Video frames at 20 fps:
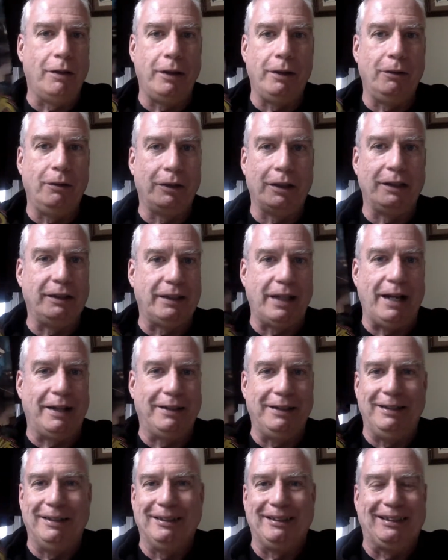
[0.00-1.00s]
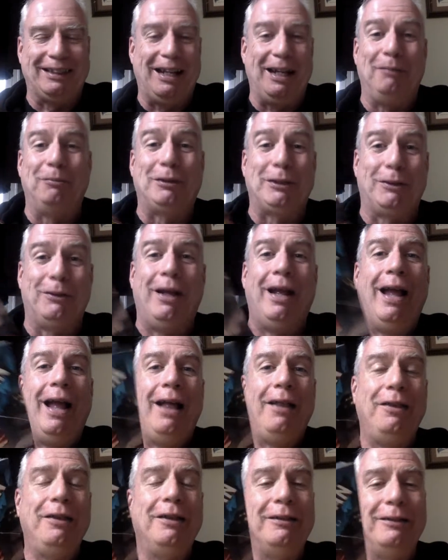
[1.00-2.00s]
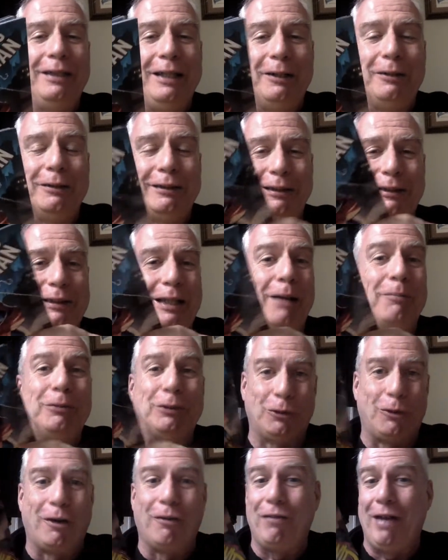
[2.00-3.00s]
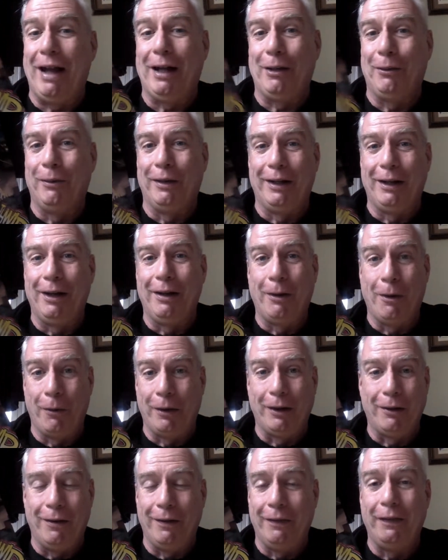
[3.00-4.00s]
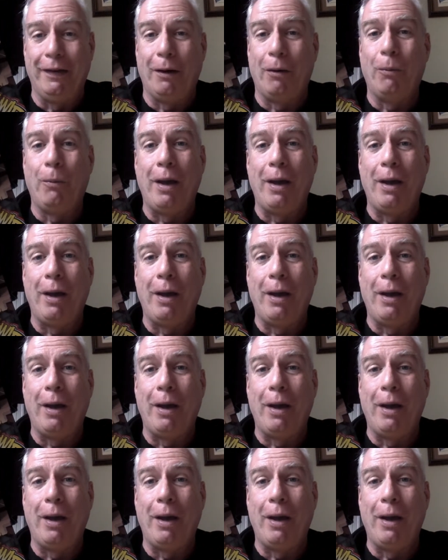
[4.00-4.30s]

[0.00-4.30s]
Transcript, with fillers: They look exactly the same. So th- there's some sort of echoing going on there,